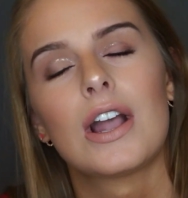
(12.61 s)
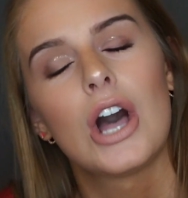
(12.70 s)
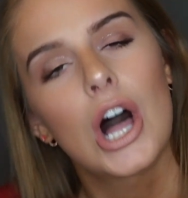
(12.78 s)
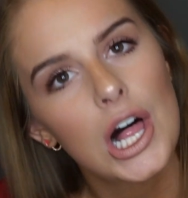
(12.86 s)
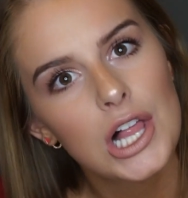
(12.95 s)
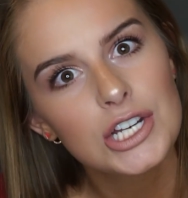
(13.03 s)

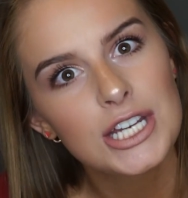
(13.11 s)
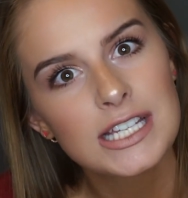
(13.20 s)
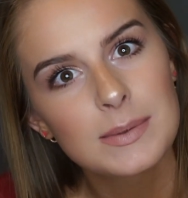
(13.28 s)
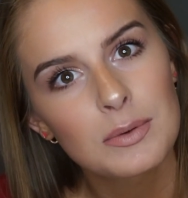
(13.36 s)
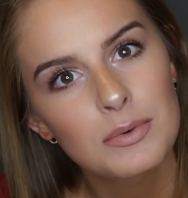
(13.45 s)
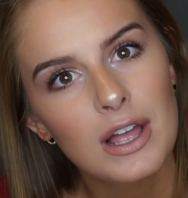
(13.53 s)
College
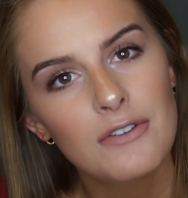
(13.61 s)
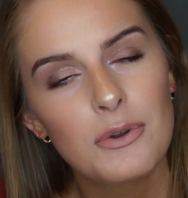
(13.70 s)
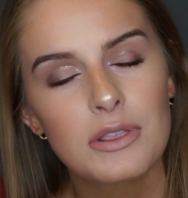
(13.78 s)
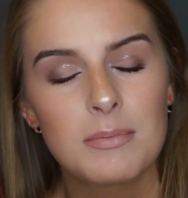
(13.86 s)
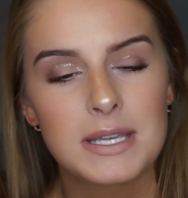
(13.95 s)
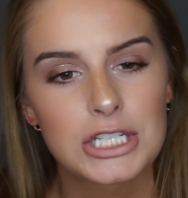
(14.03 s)
has been rough
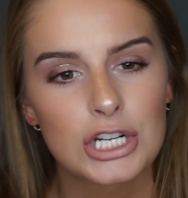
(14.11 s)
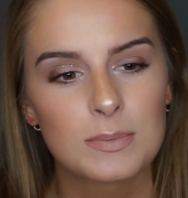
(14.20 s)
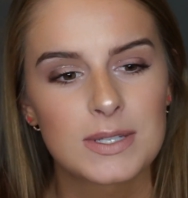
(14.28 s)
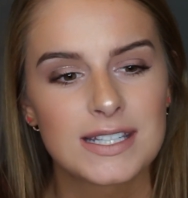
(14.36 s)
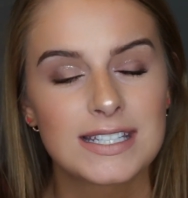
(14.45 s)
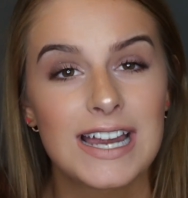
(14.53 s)
with
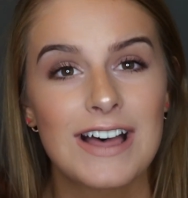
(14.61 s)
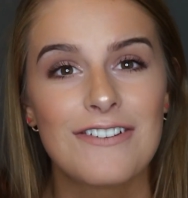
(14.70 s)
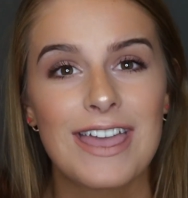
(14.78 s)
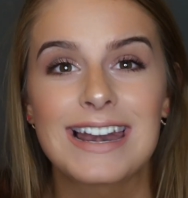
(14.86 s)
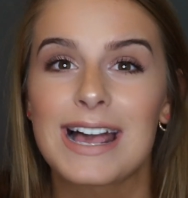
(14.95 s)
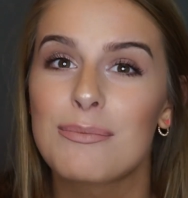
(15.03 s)
midterms and stuff,
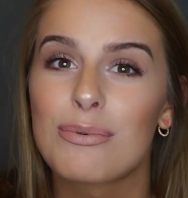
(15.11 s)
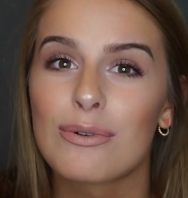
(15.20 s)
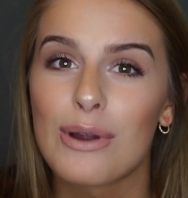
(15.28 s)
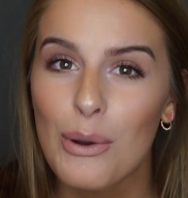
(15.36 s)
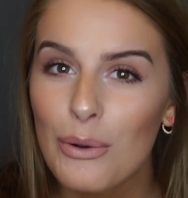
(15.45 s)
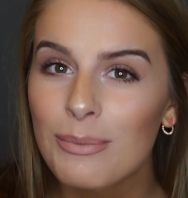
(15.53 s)
and I
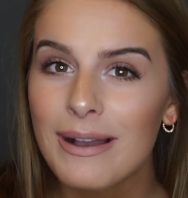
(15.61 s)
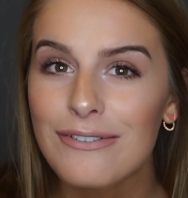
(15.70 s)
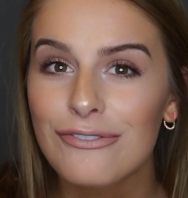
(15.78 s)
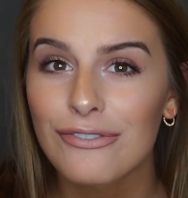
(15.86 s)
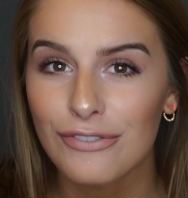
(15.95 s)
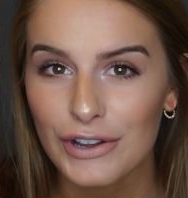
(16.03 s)
broke my
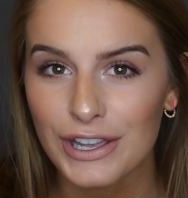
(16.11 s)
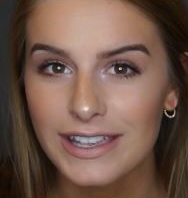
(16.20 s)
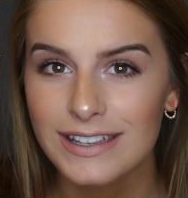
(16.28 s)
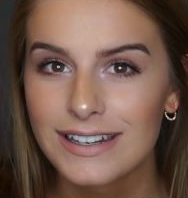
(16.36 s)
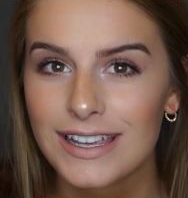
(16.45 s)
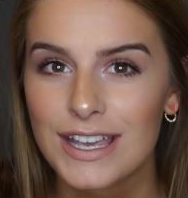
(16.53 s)

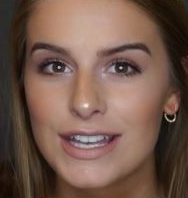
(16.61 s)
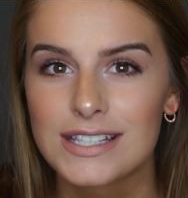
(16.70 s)
foot.